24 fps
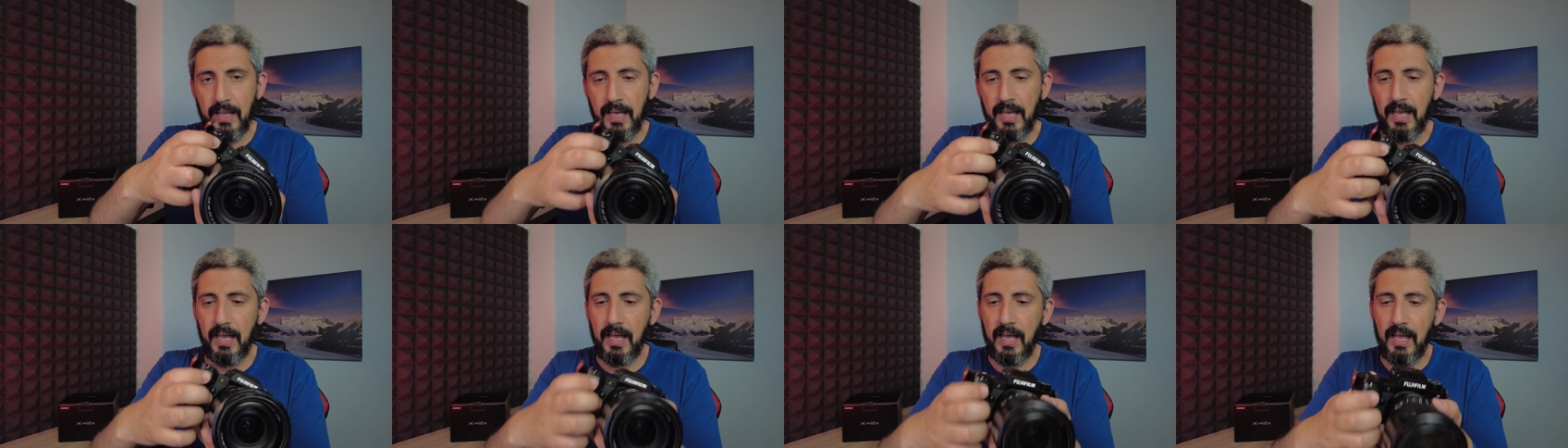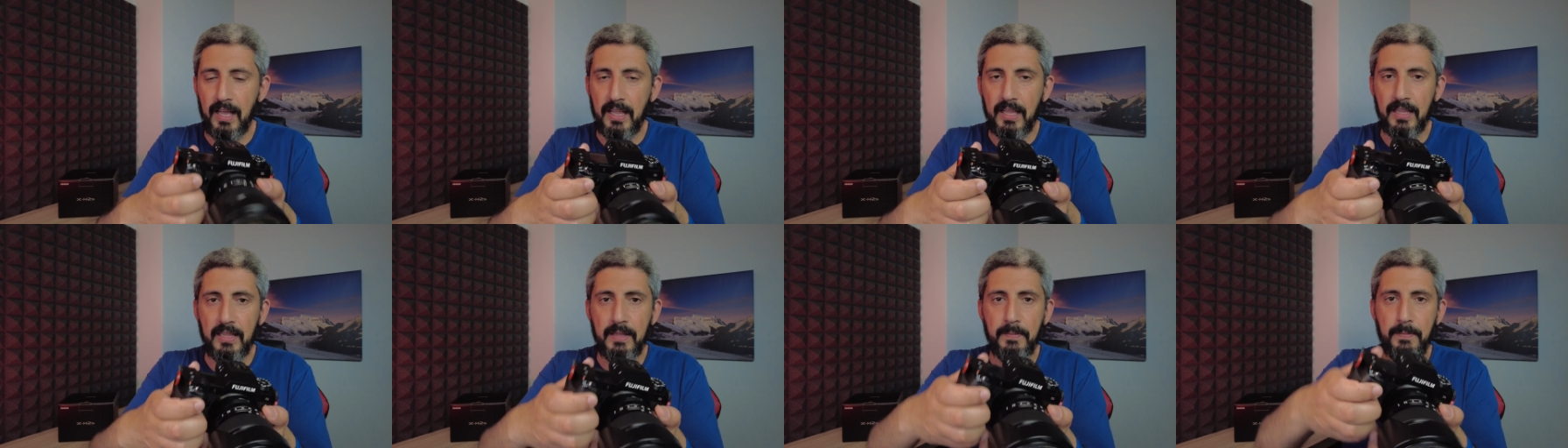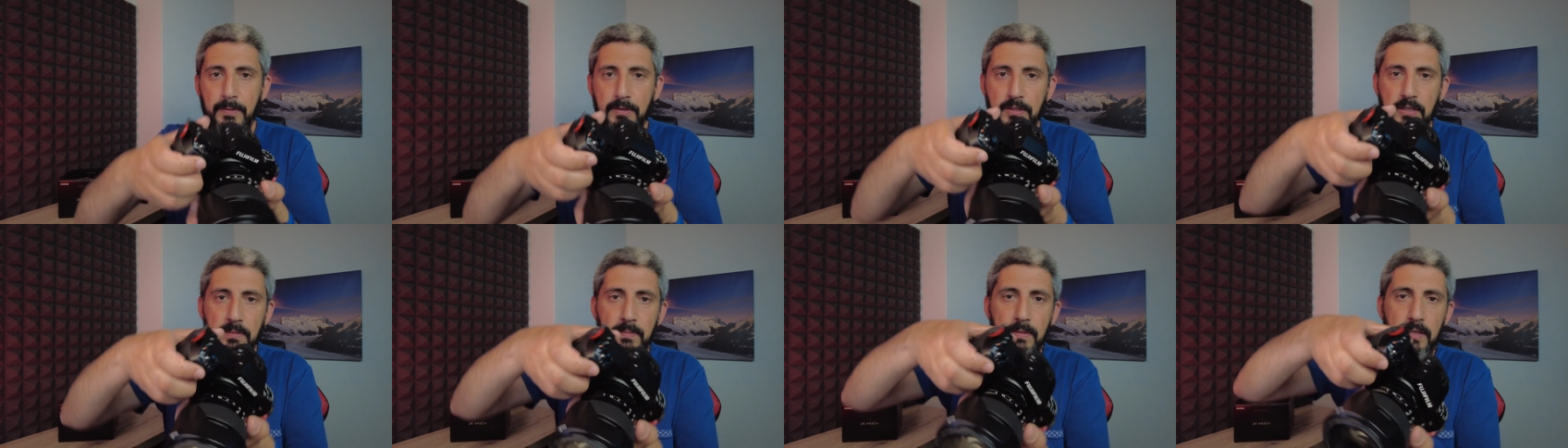the
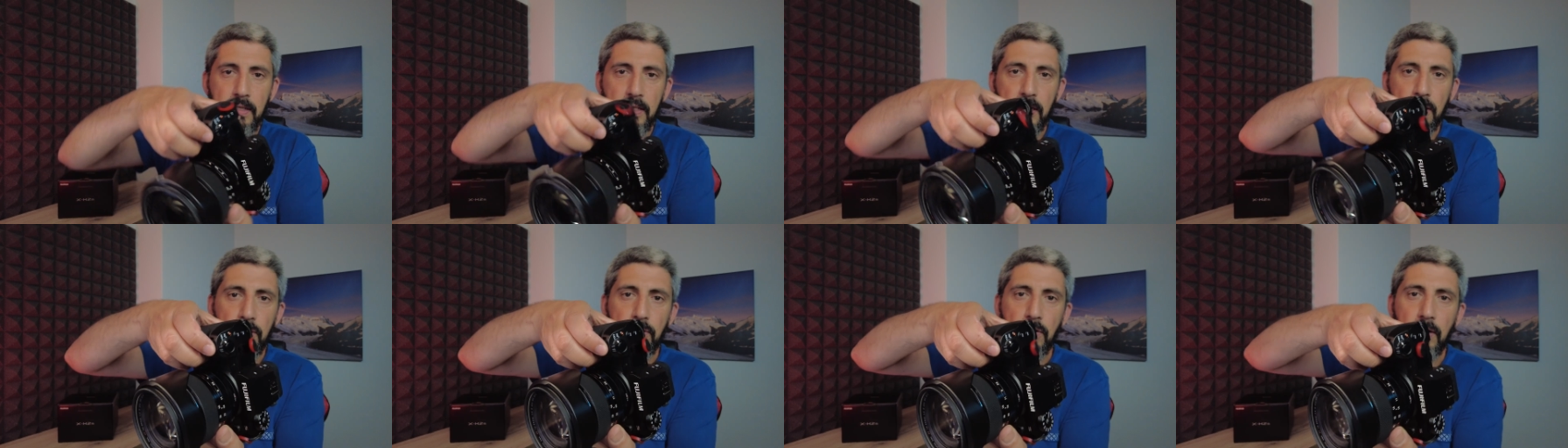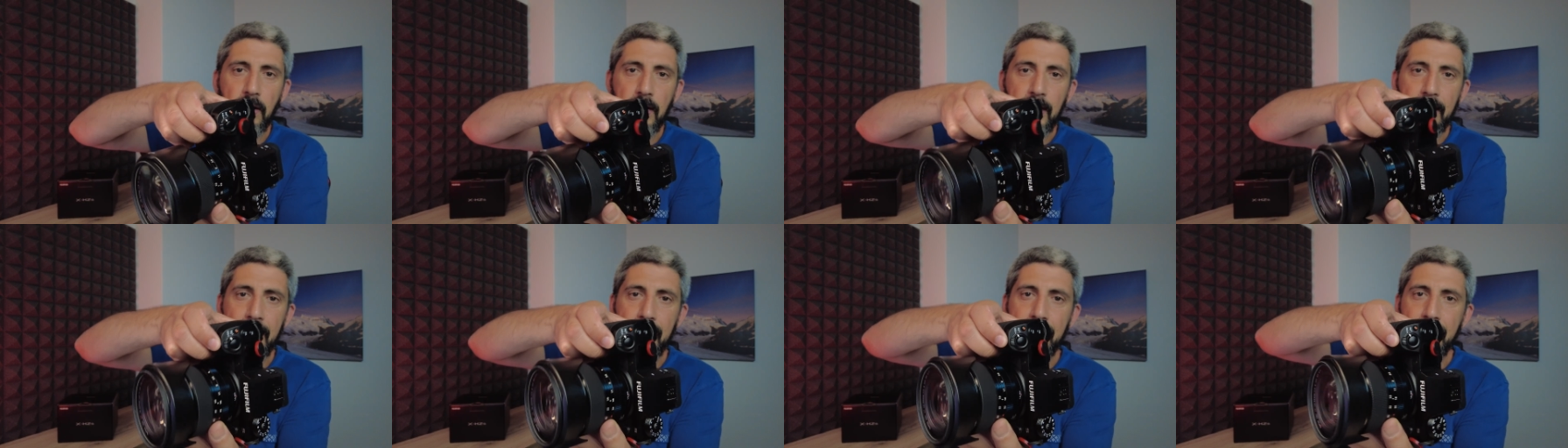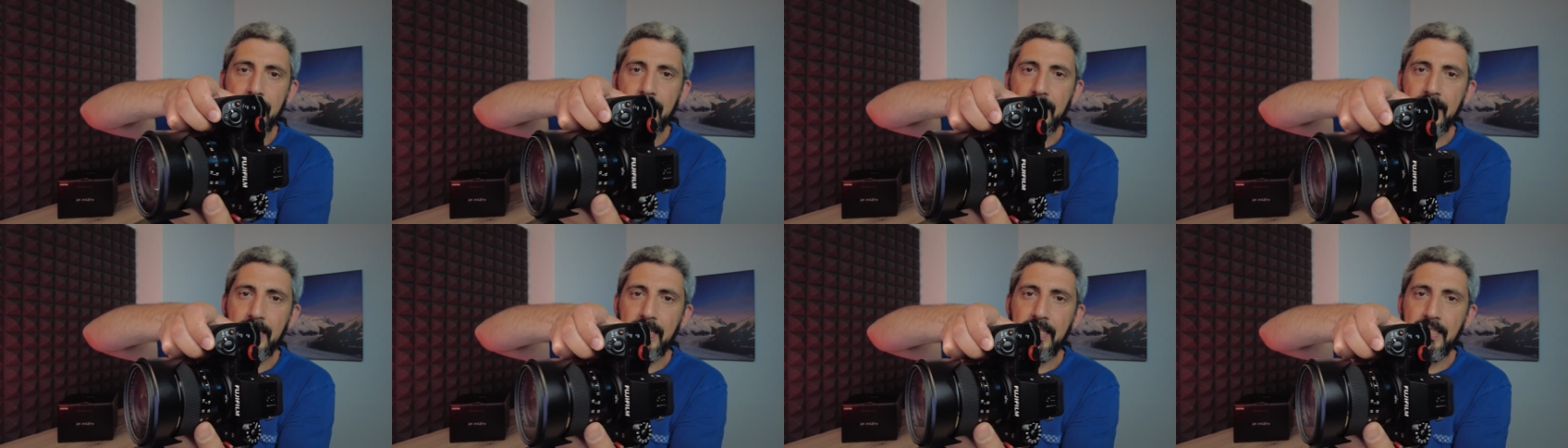possibility to click
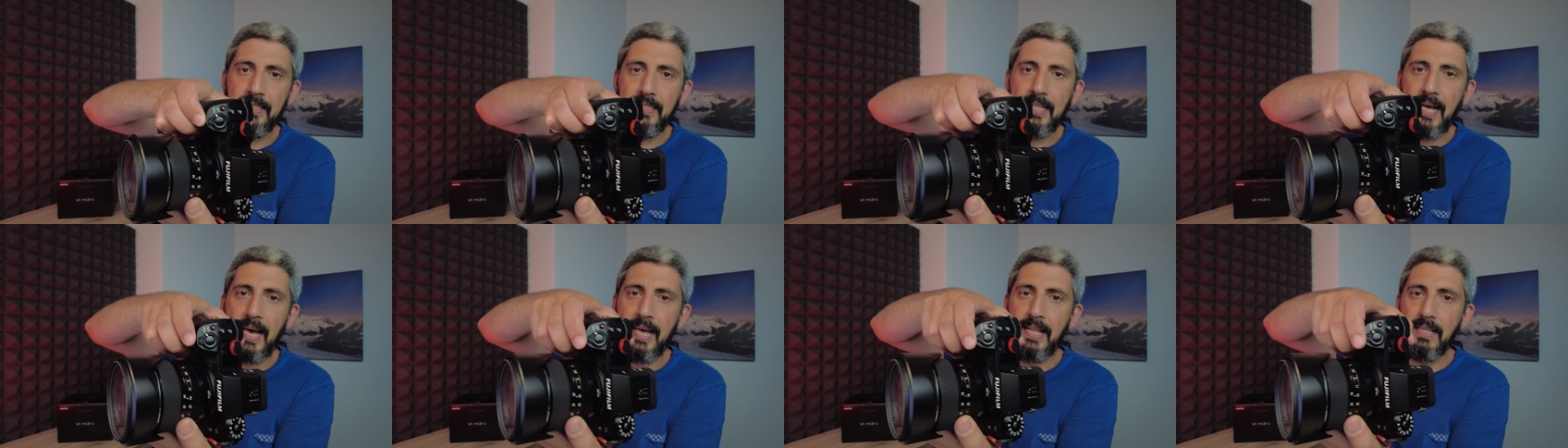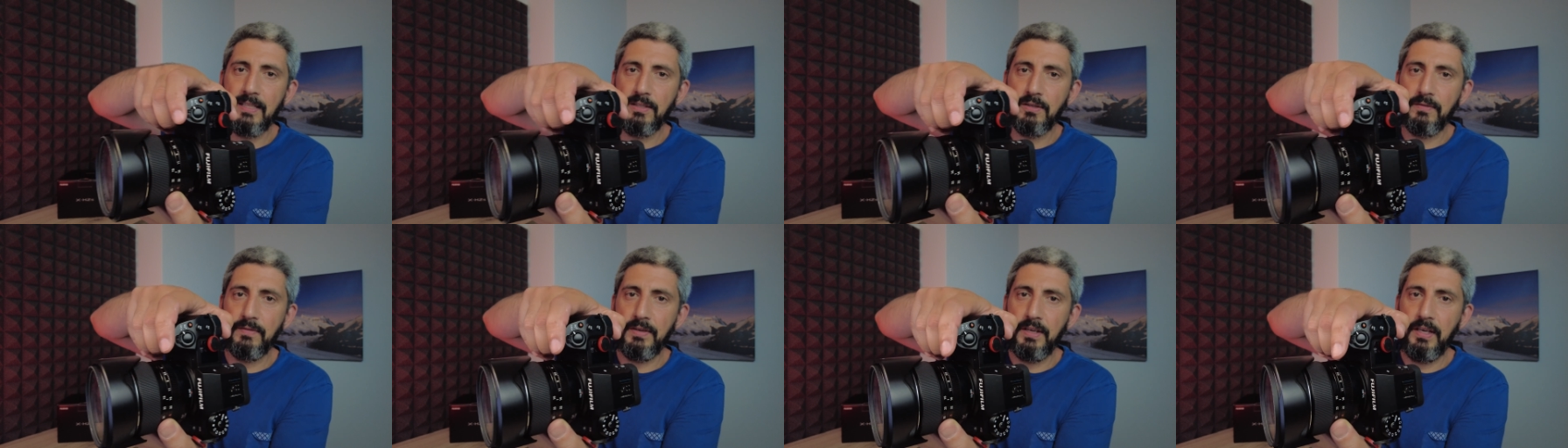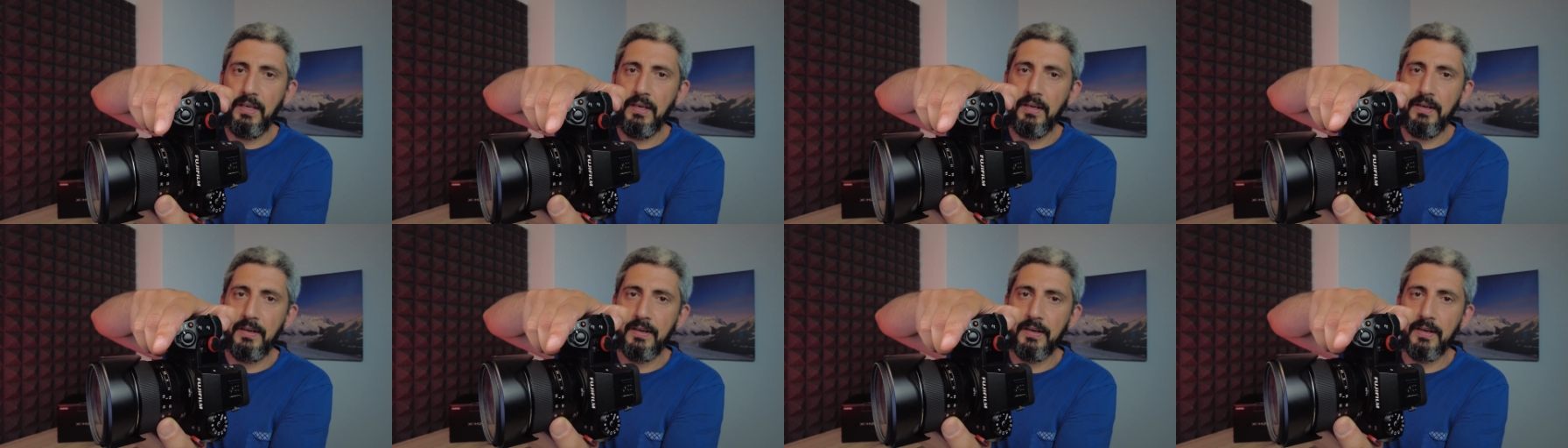these dials over
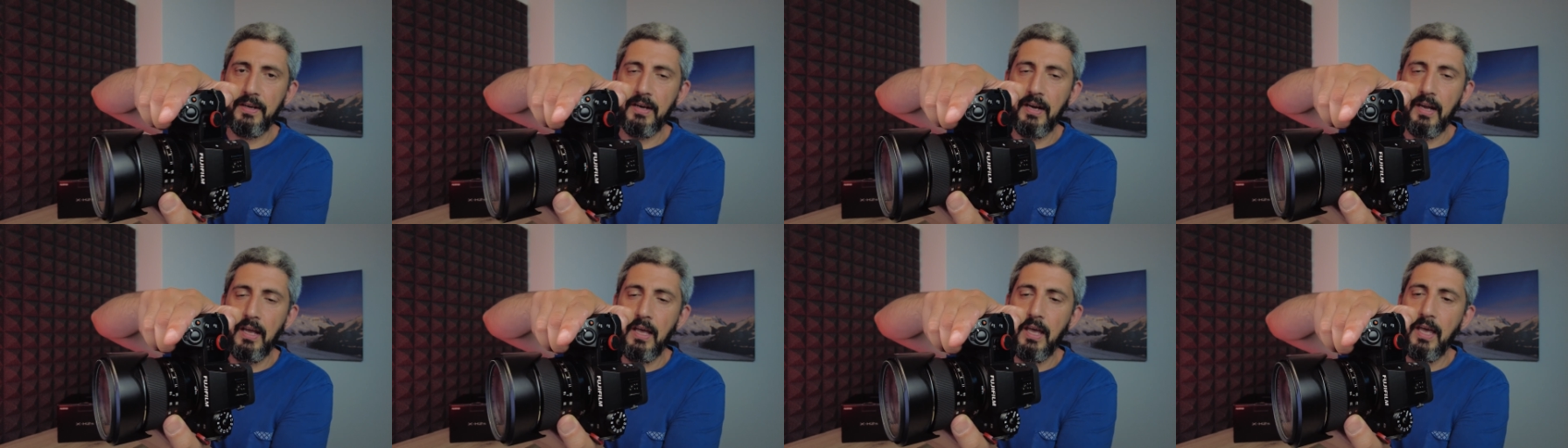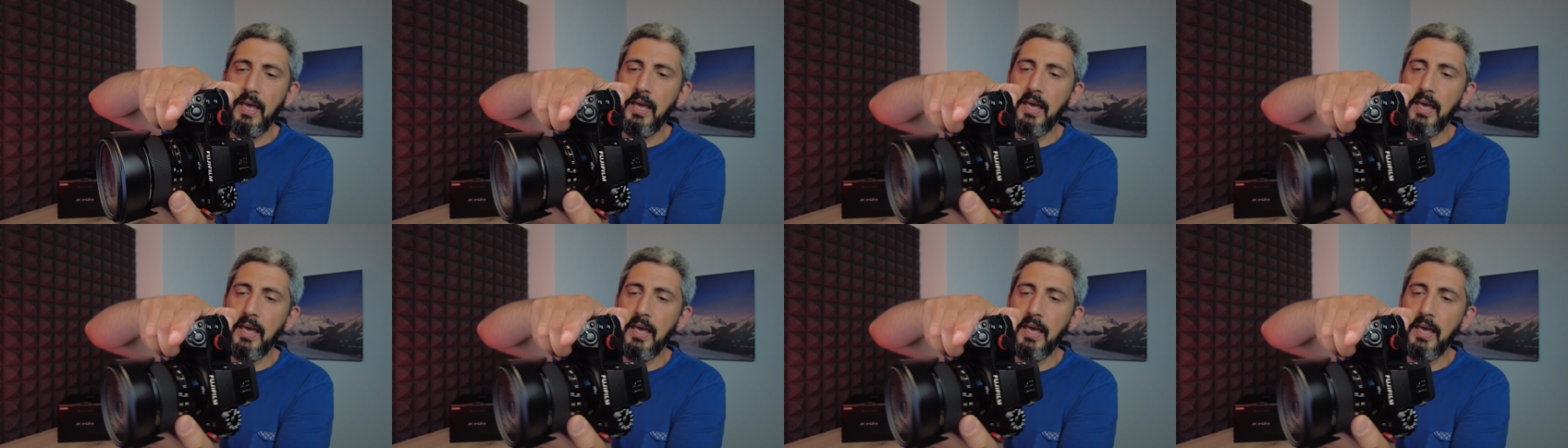here